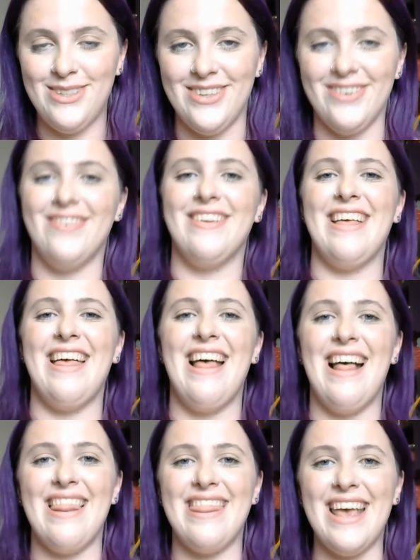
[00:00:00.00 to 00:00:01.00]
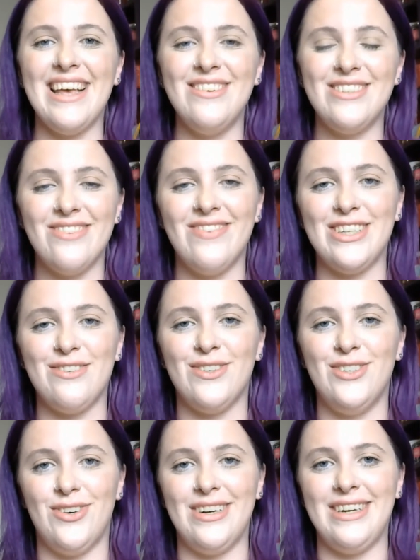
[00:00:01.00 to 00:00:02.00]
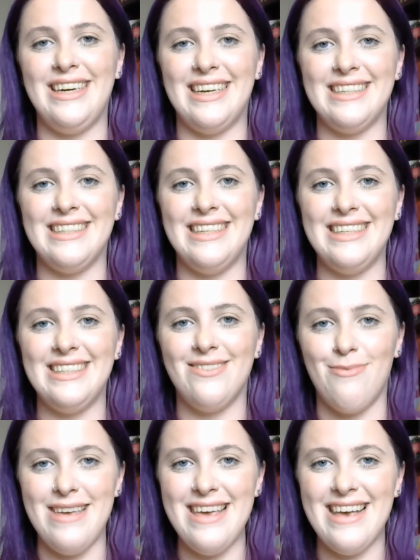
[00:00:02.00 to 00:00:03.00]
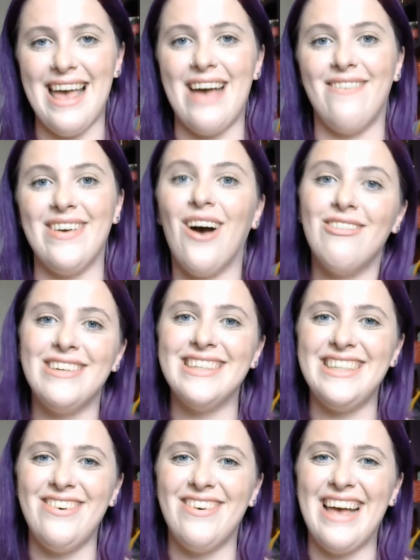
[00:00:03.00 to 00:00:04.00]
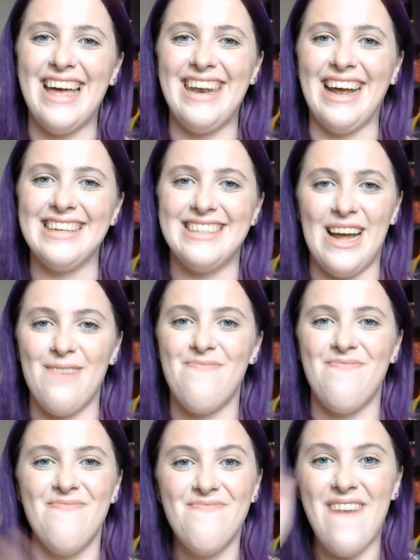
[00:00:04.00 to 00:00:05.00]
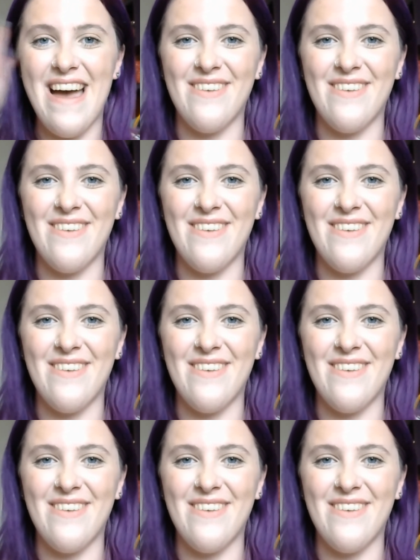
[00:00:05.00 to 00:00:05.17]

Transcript: to. Thank you so much for joining us this week, and we hope to see you again next time. Bye